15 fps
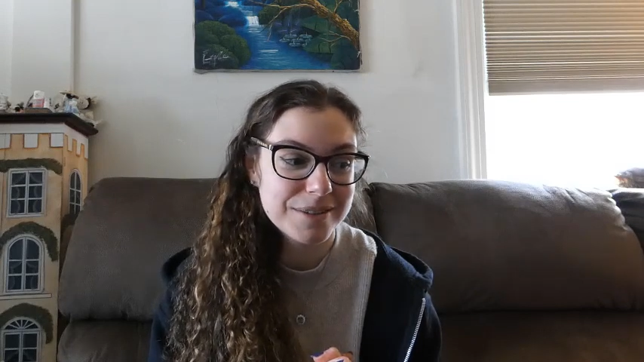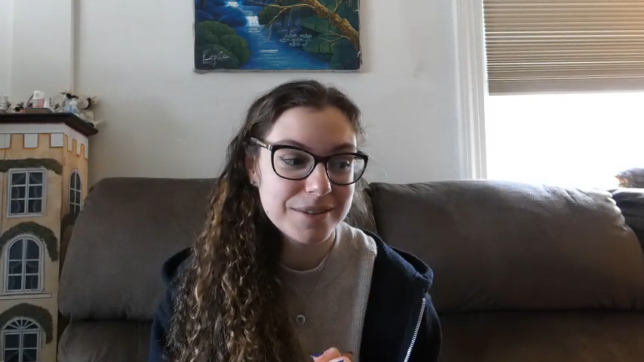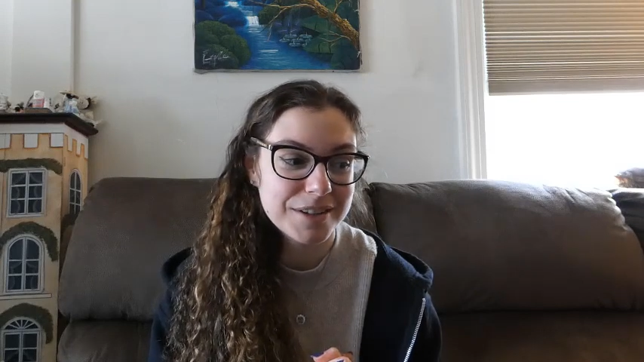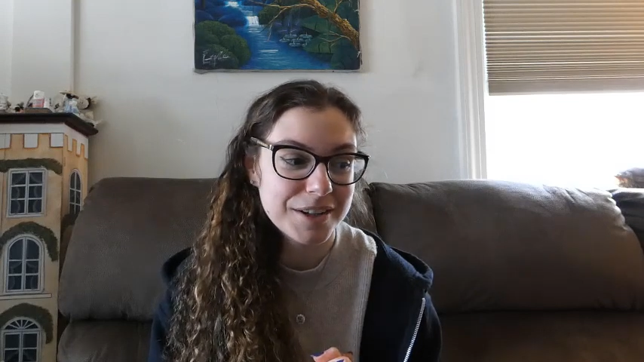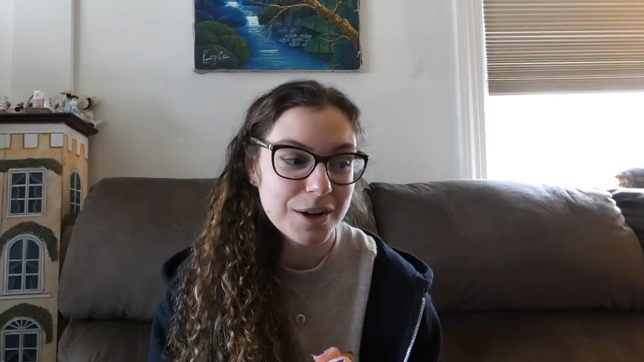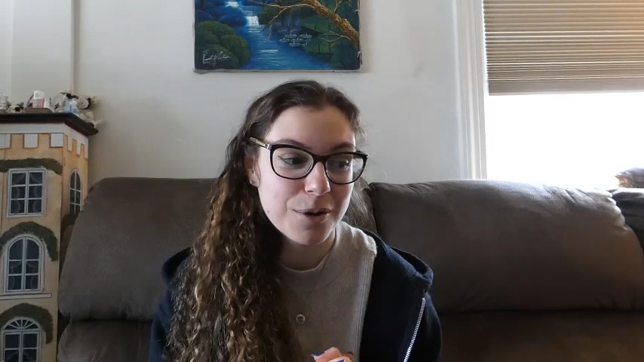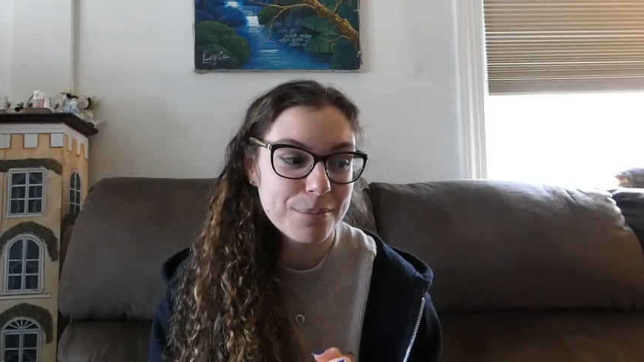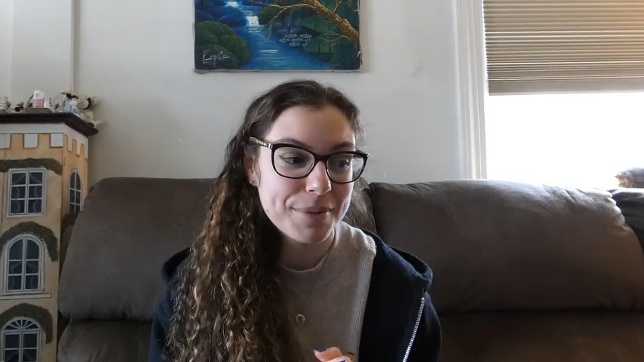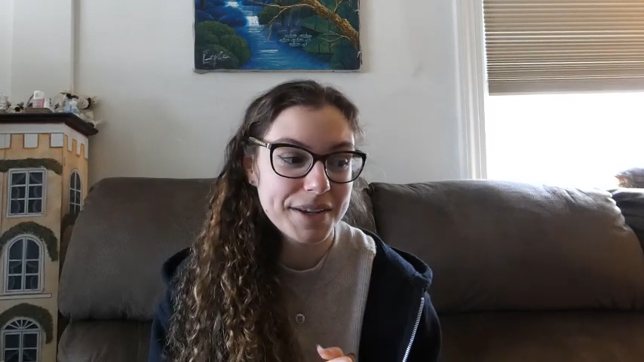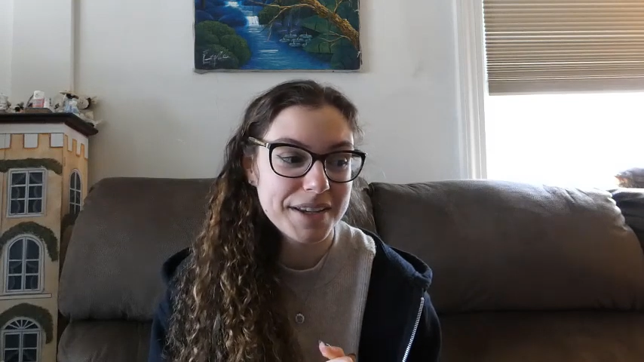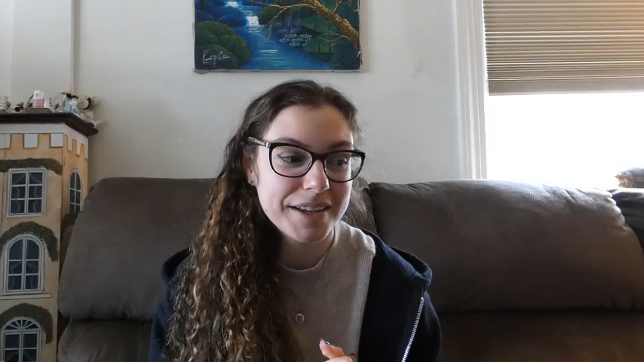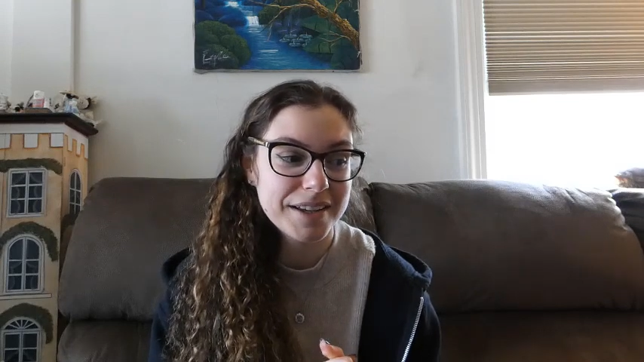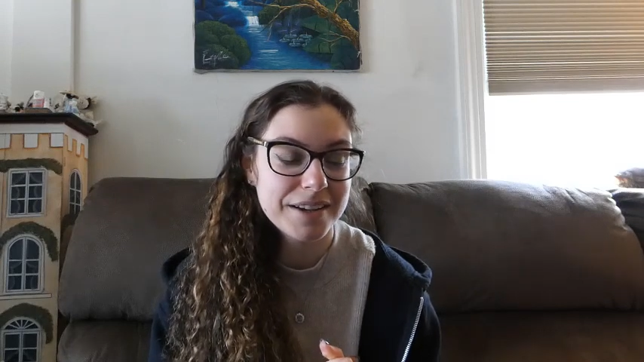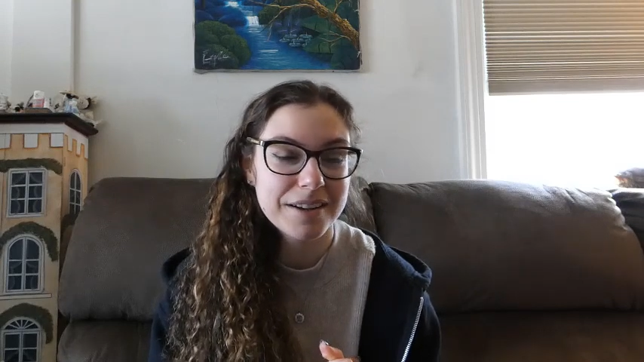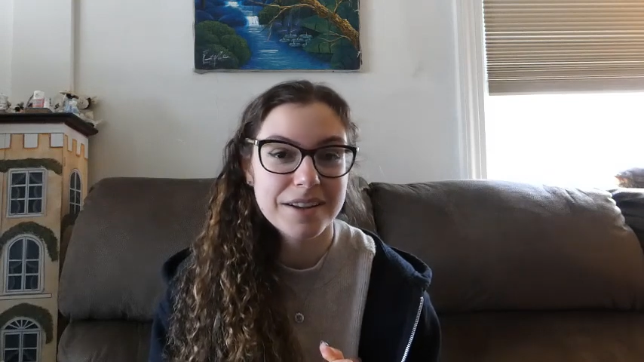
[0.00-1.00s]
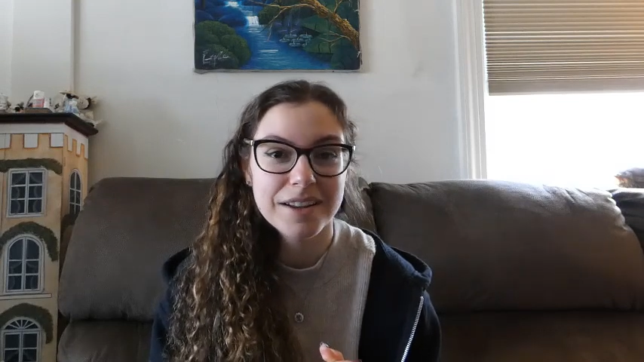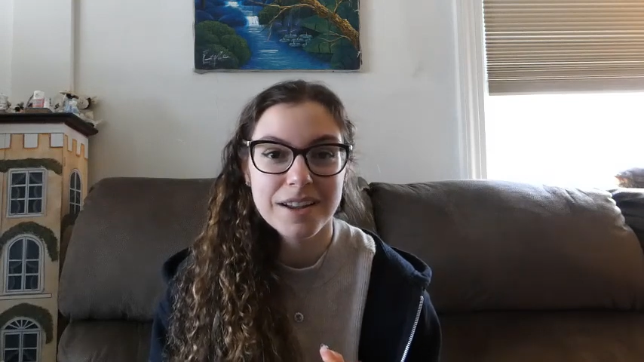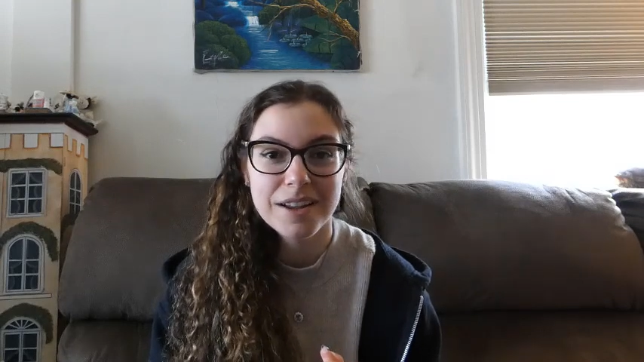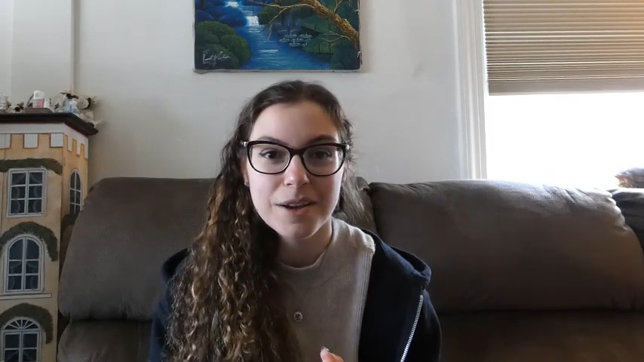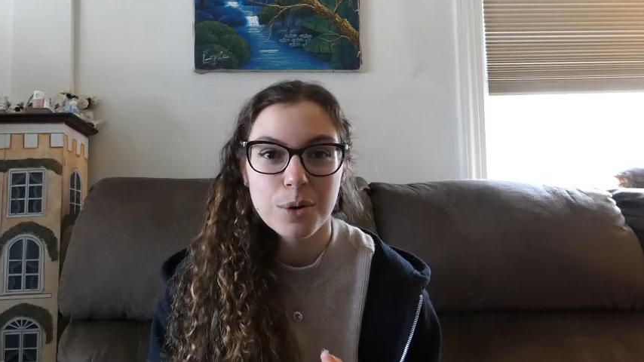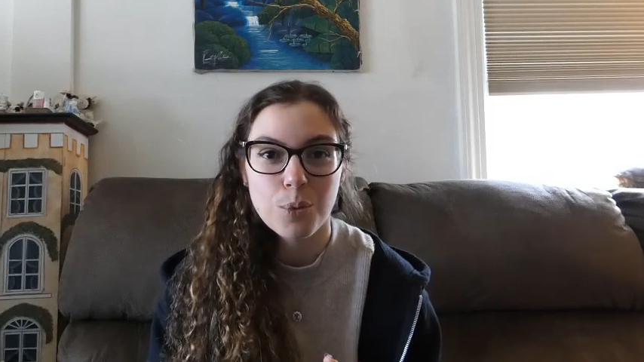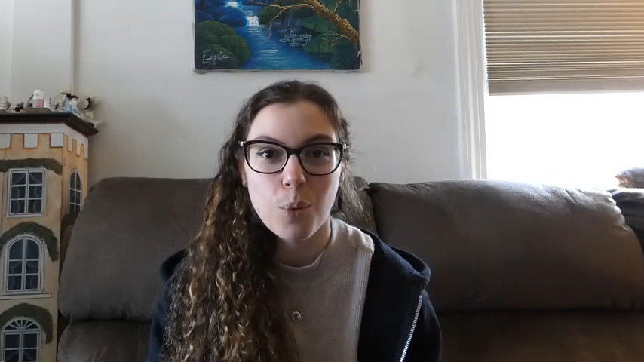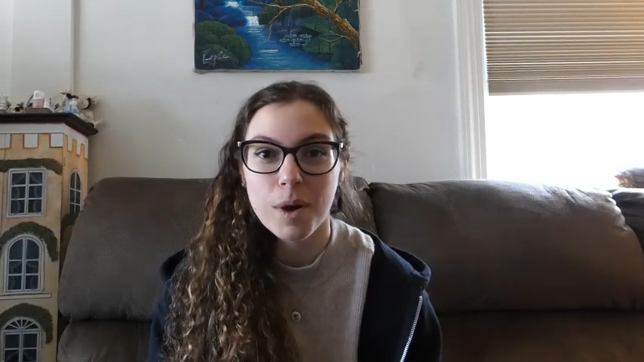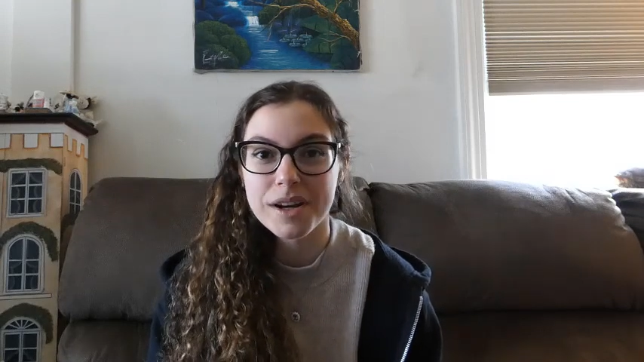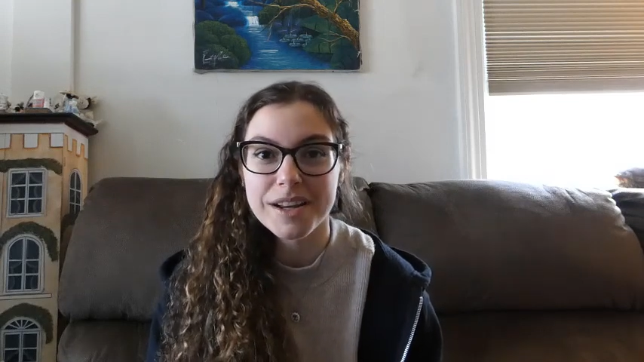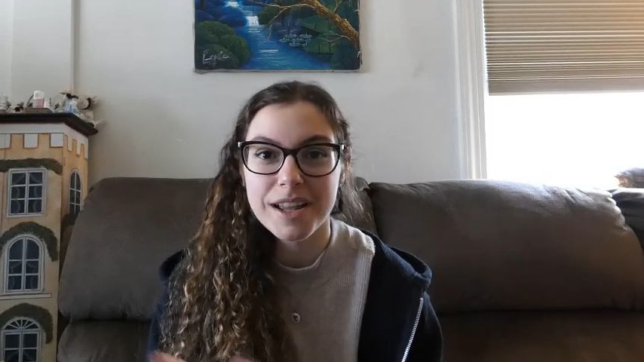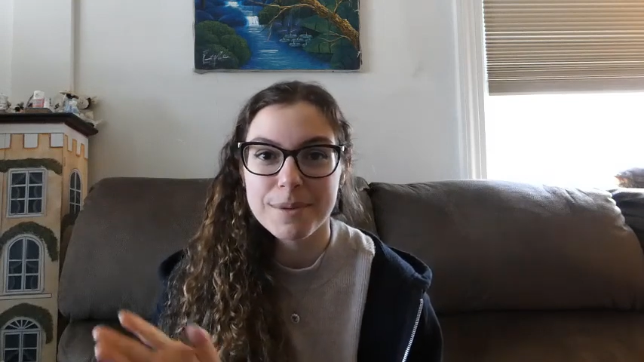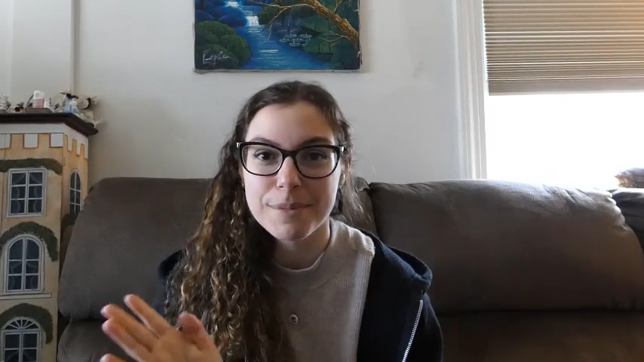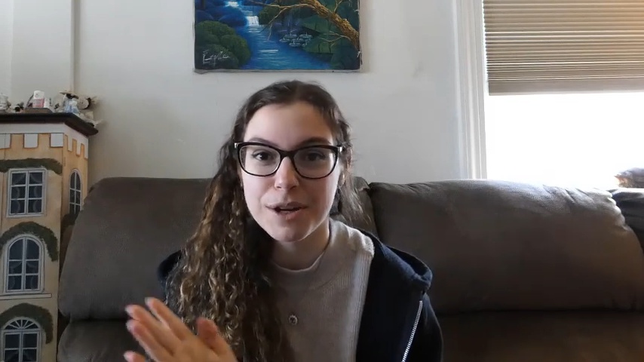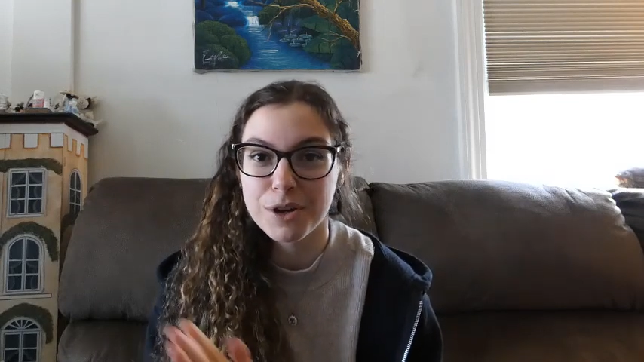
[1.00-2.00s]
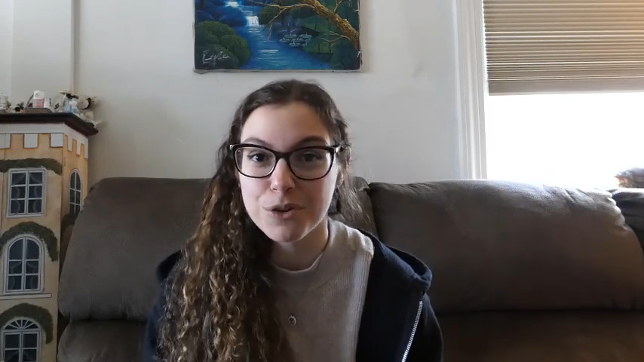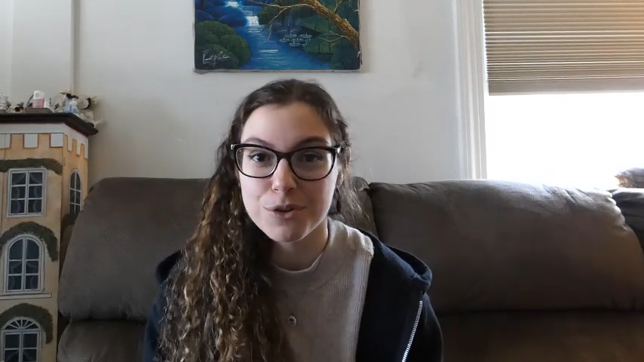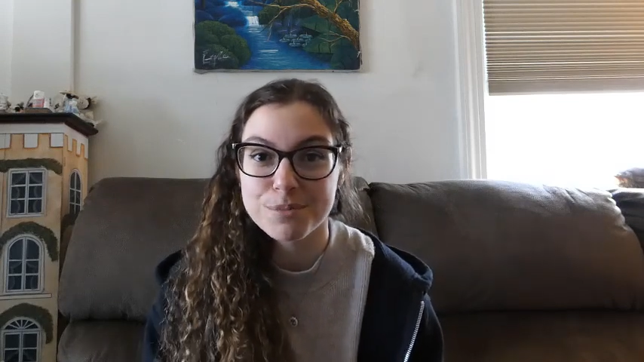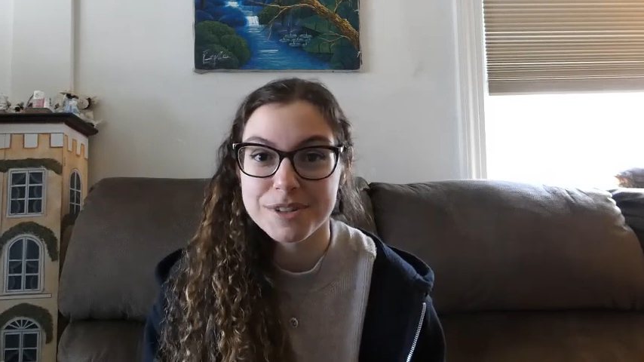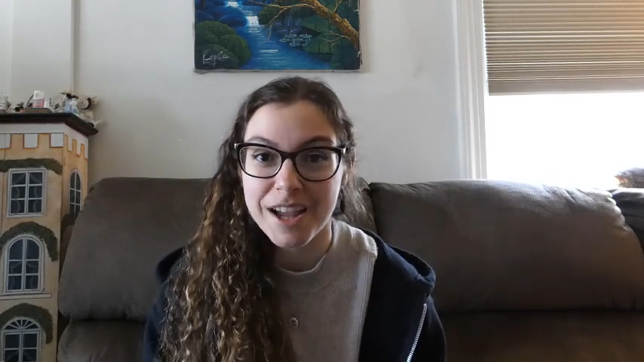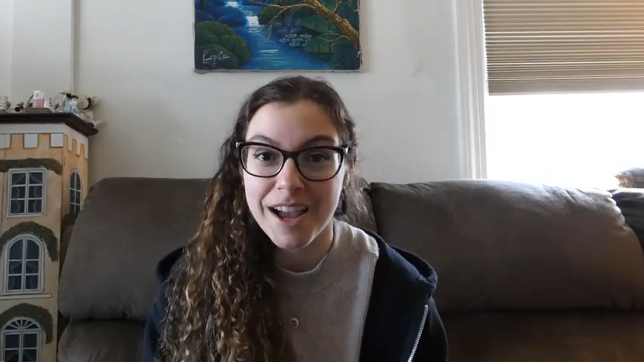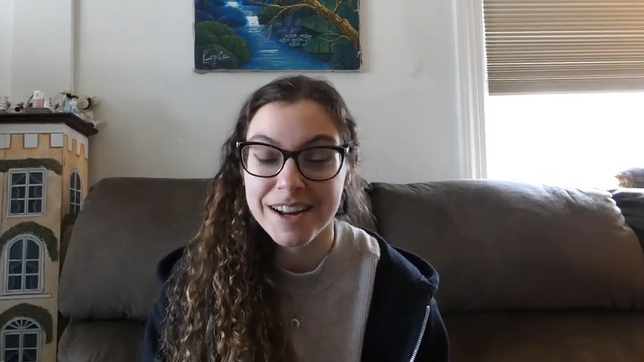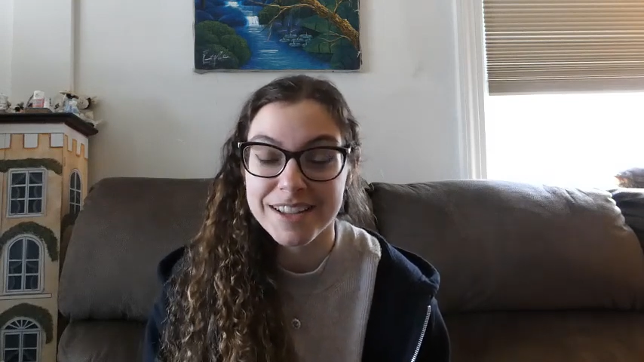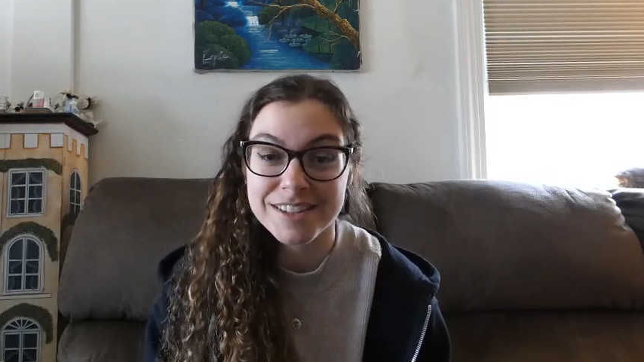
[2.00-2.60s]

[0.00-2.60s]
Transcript: you know, being one name in a group chat